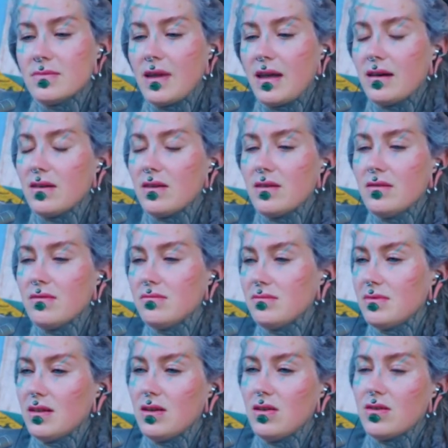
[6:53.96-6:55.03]
and
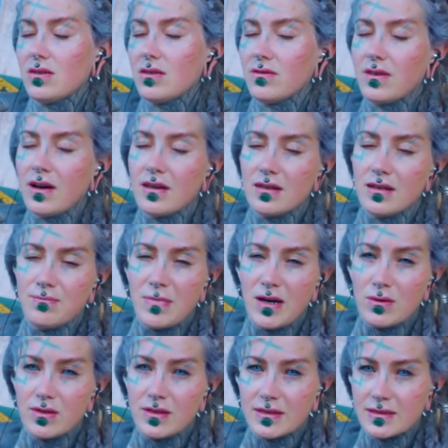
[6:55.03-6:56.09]
a lot of other
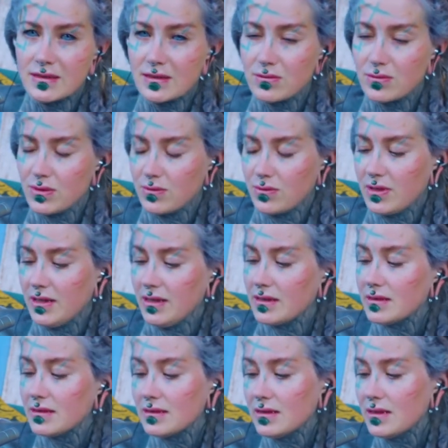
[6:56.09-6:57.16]
berries grow
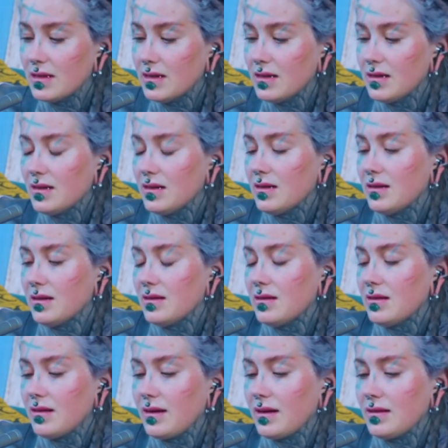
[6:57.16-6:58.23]
here.
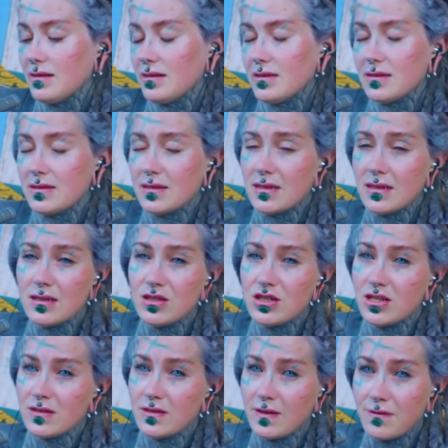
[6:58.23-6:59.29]
And it's
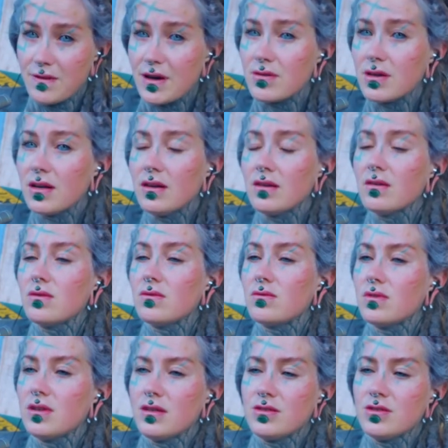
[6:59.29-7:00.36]
just a very
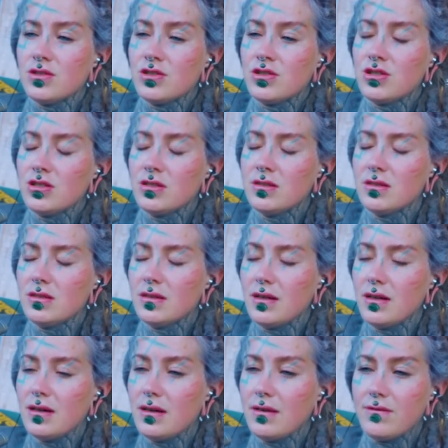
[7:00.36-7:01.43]
rich
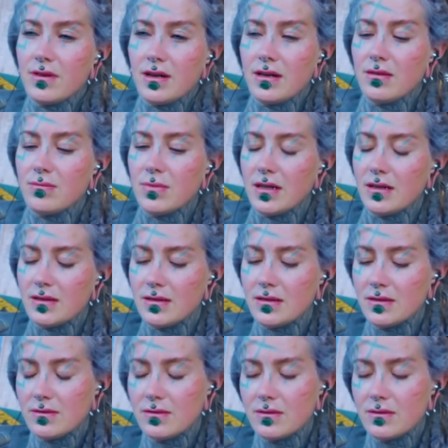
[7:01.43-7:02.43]
environment,